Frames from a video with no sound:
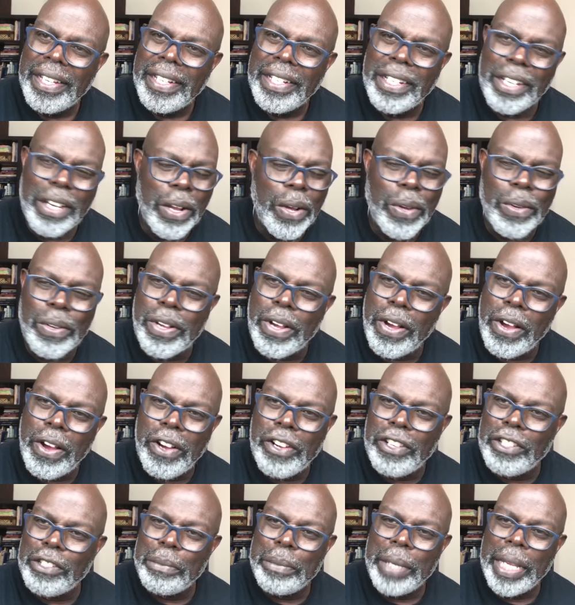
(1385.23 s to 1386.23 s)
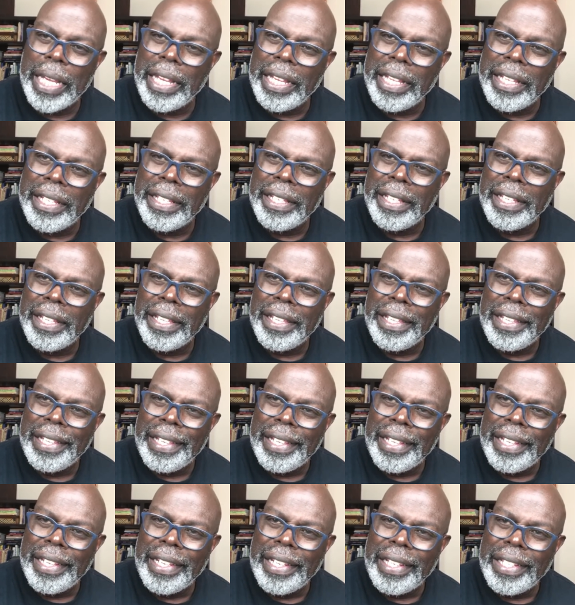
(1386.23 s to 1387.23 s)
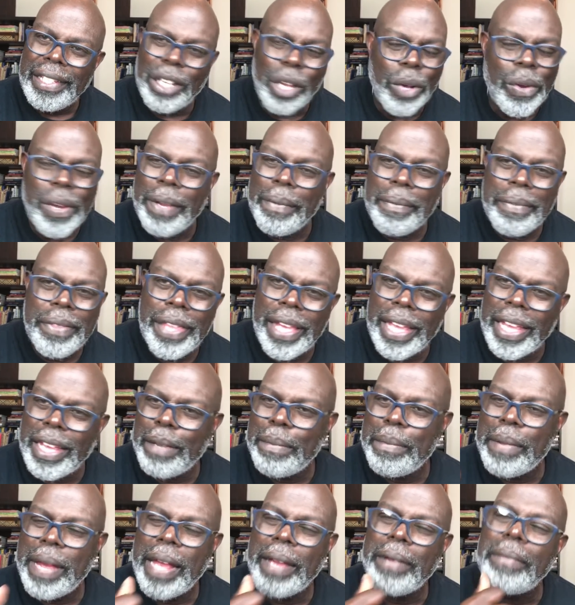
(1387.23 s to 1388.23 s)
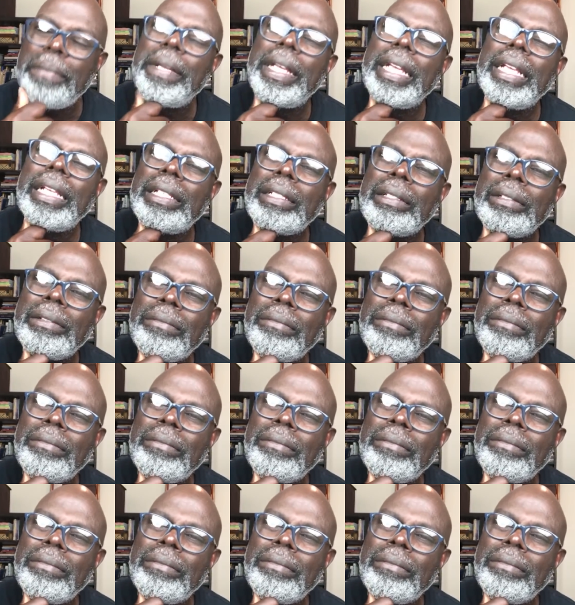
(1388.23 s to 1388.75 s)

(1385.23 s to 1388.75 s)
Don't call me. Don't even think about me.